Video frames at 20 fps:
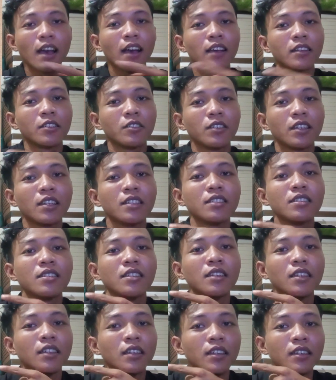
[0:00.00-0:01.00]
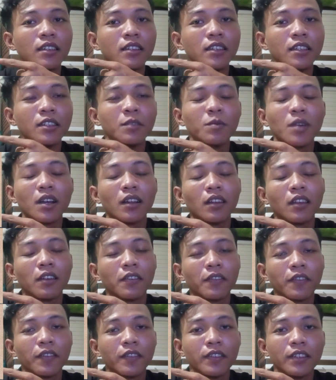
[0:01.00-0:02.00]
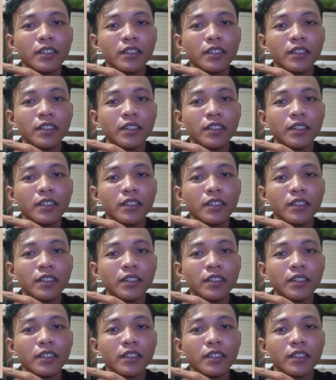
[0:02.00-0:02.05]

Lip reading: As you can see in my left,